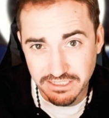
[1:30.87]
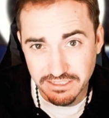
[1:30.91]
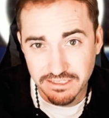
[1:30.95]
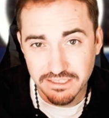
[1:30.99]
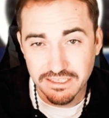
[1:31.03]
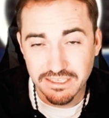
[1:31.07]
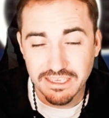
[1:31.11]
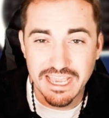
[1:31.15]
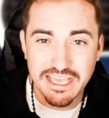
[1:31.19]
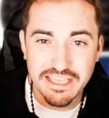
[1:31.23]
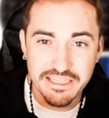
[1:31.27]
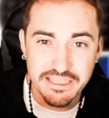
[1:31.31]

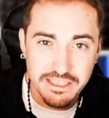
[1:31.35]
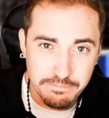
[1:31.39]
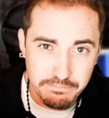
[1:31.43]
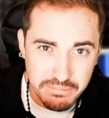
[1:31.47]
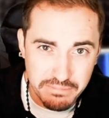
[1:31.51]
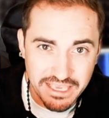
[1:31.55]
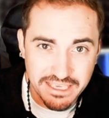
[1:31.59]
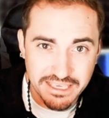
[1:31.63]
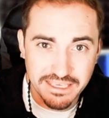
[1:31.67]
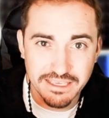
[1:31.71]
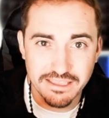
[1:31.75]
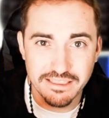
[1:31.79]
and then
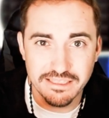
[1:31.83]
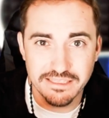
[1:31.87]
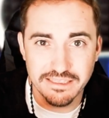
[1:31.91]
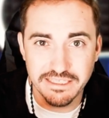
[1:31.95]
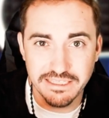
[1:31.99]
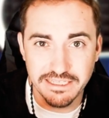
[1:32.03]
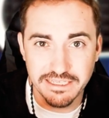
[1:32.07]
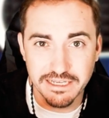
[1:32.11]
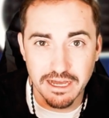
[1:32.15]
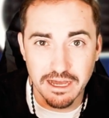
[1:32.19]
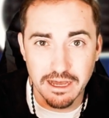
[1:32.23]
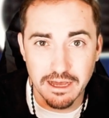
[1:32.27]
make the
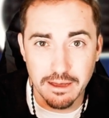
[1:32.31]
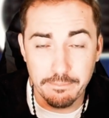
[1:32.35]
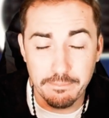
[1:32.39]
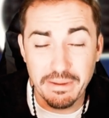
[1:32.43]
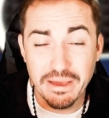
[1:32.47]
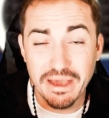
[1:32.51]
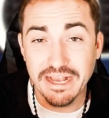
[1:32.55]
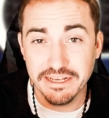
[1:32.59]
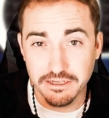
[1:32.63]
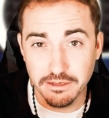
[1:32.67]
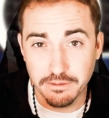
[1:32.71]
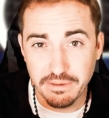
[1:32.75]

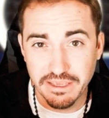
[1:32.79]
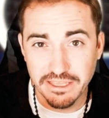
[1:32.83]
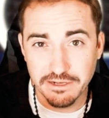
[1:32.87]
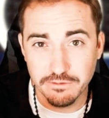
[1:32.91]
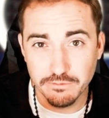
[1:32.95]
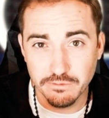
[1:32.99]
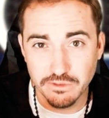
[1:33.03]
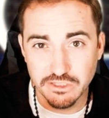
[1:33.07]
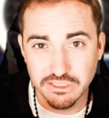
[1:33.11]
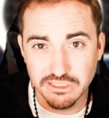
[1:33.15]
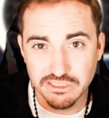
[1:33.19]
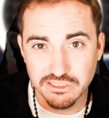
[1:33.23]
backup and
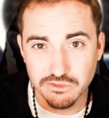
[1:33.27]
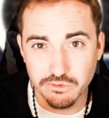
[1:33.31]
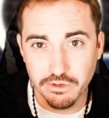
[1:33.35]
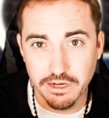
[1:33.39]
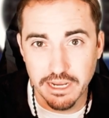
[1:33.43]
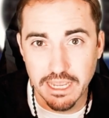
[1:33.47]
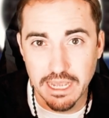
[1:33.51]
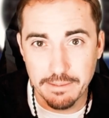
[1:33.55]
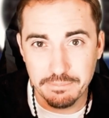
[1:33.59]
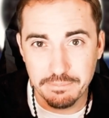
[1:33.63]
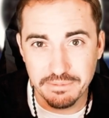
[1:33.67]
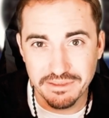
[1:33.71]
restore
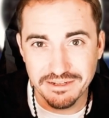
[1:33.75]
happen.